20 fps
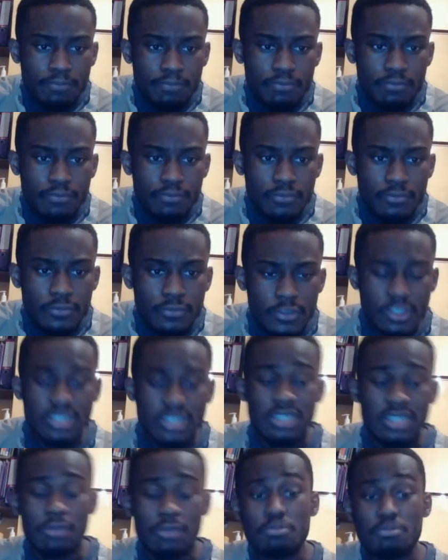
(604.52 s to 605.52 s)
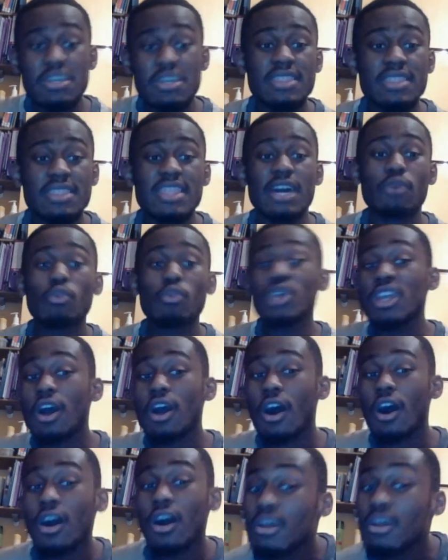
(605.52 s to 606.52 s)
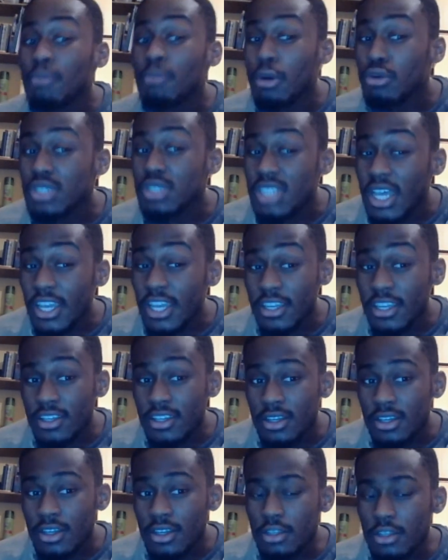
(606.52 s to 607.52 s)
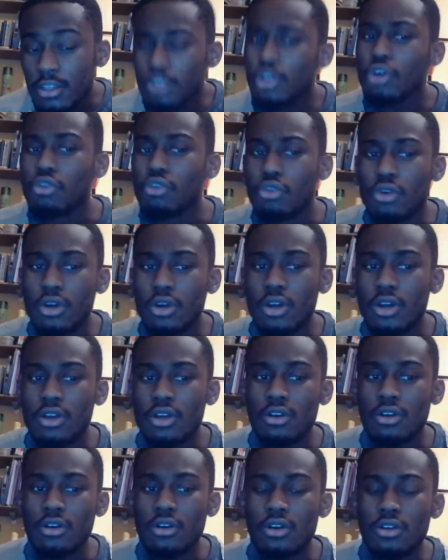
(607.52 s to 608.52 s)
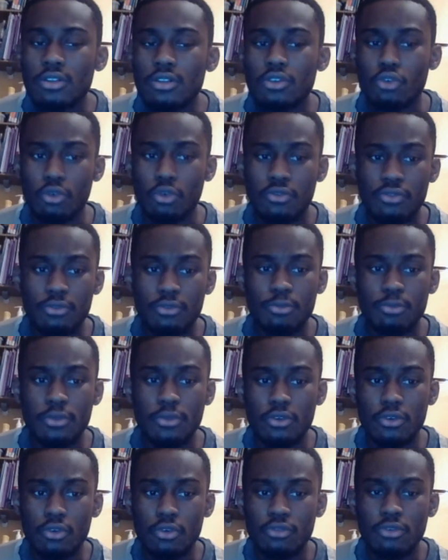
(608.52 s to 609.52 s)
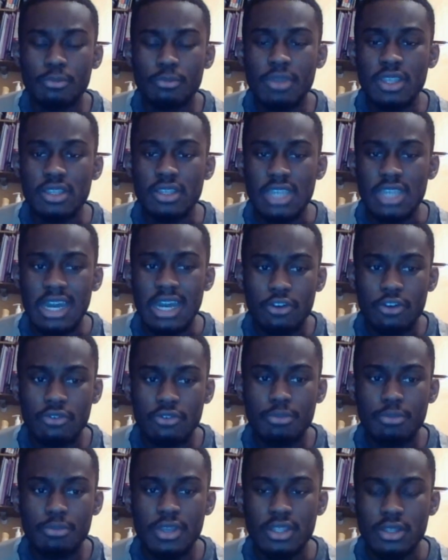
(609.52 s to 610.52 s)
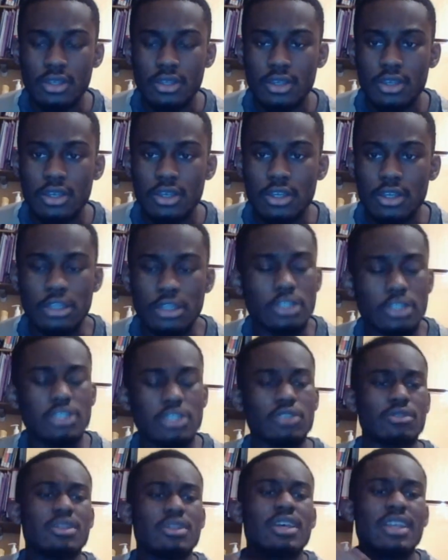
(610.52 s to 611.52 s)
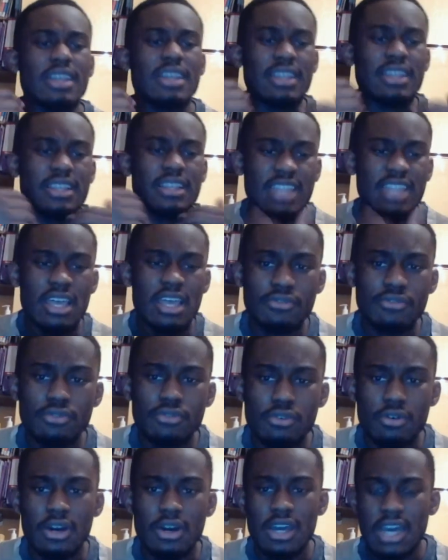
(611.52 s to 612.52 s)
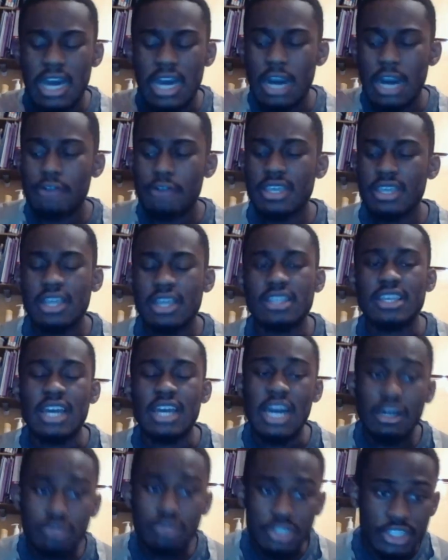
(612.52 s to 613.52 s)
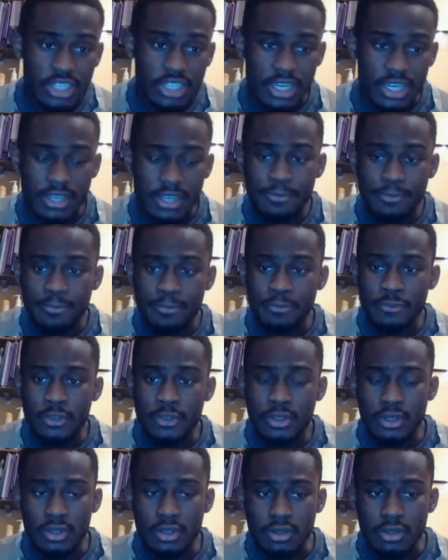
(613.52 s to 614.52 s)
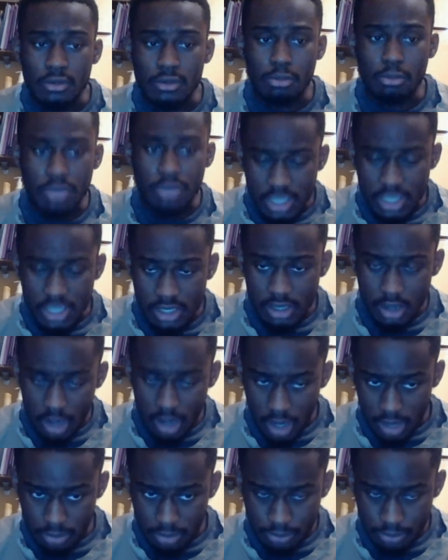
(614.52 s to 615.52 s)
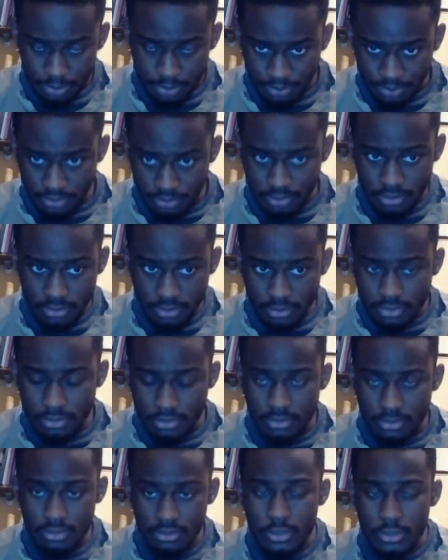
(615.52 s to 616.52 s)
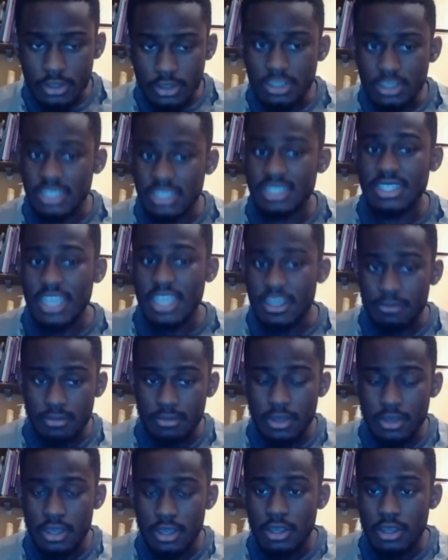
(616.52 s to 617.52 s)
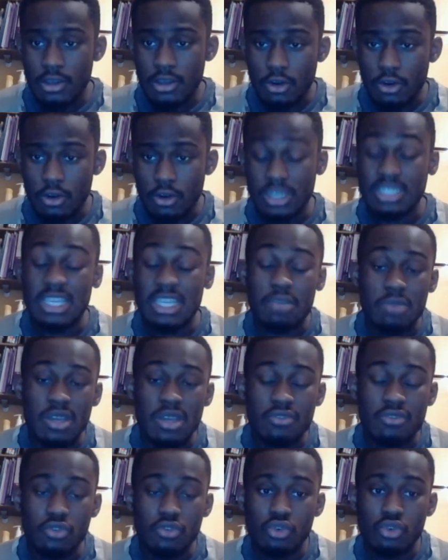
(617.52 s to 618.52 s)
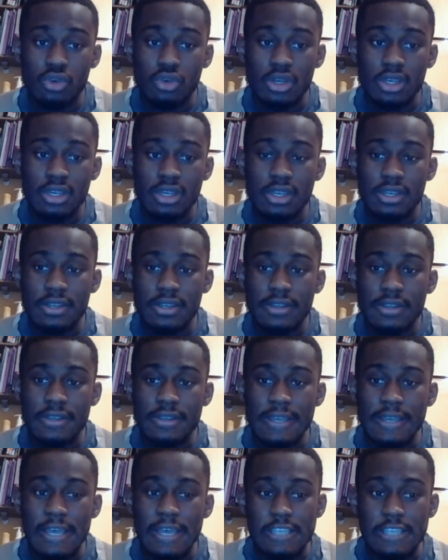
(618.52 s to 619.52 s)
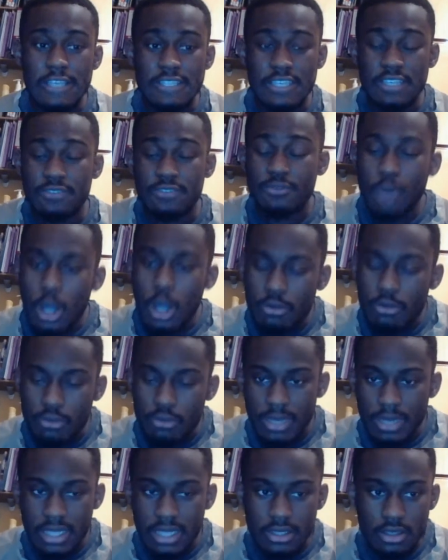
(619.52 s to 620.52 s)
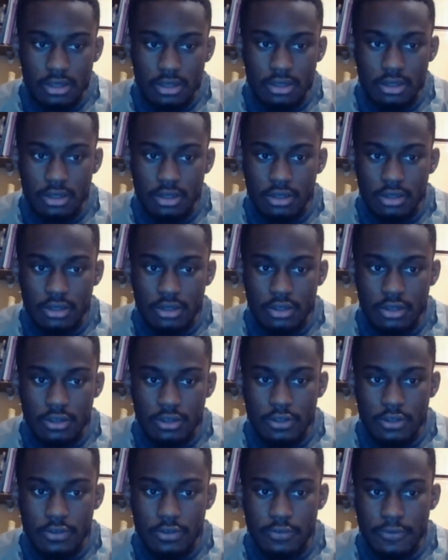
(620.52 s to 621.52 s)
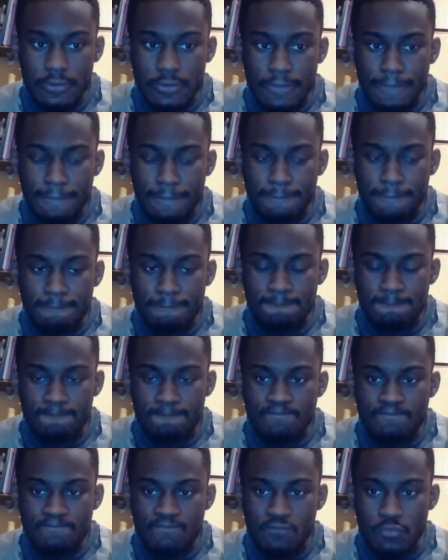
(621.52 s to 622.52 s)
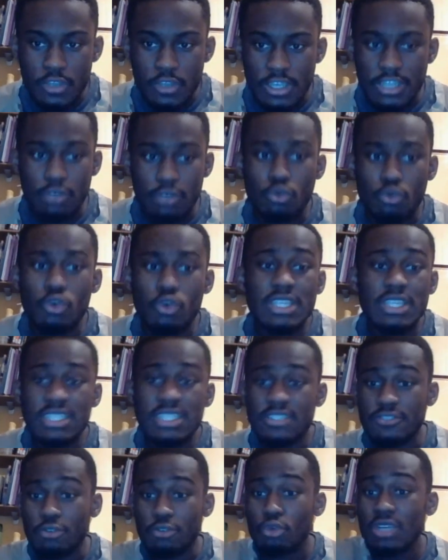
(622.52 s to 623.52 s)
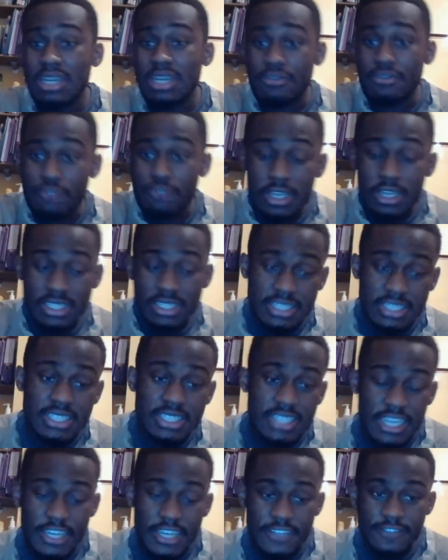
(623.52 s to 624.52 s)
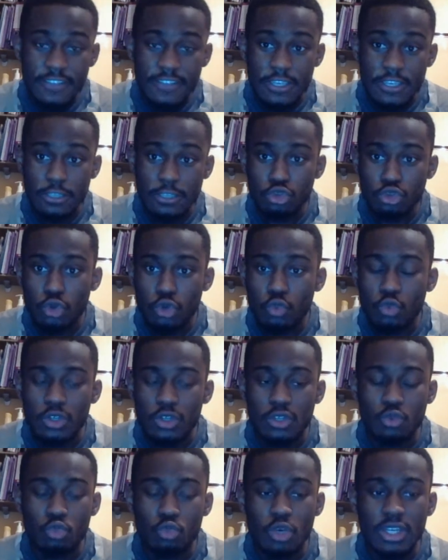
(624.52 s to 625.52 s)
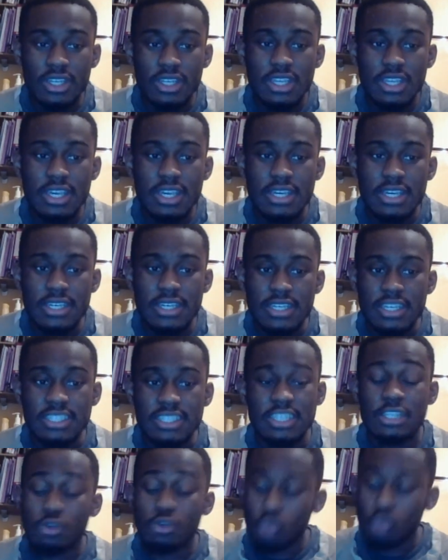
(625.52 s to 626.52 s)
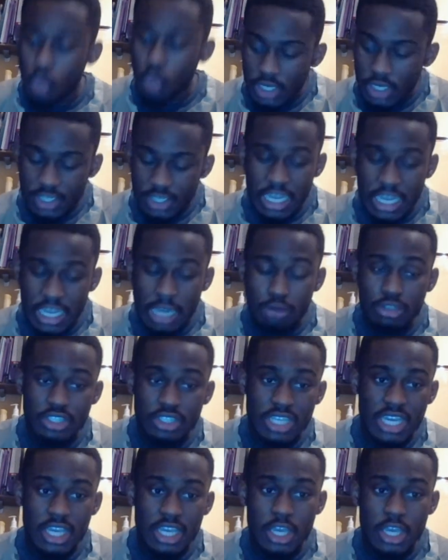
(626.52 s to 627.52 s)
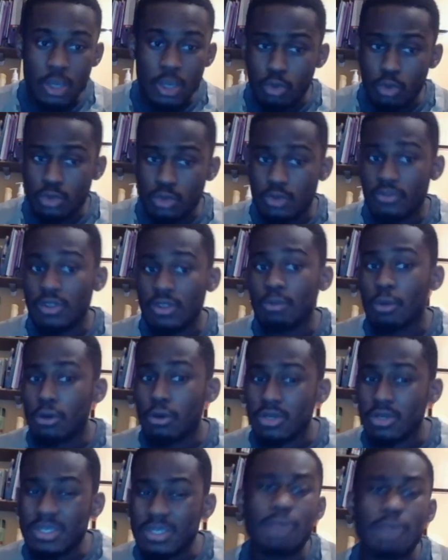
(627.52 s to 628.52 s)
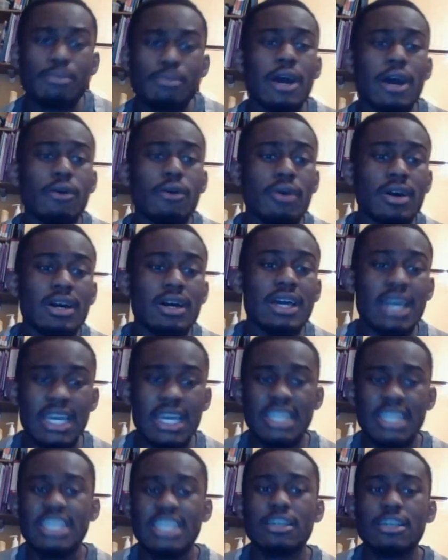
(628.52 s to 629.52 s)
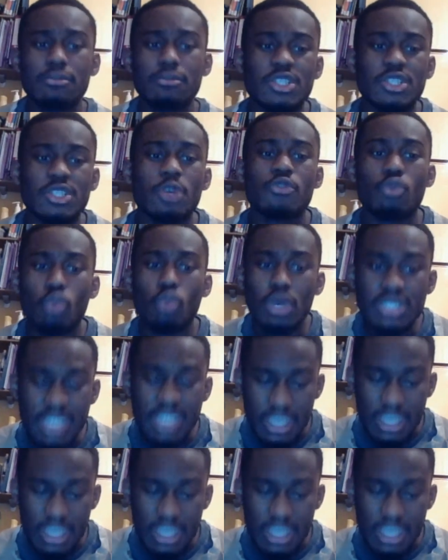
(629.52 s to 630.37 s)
thinking you're a doctor and a, a writer on the scriptures. You don't know a damn thing, man. This is Genesis chapter one. It says, "In the beginning, God." I read it how it's written. In the beginning, God created the heaven and the earth and the earth was without form and void and it goes on okay but that sentence is the one I was saying in, I was trying to say in Hebrew earlier Barashayath okay in the beginning God created the heaven and the earth alright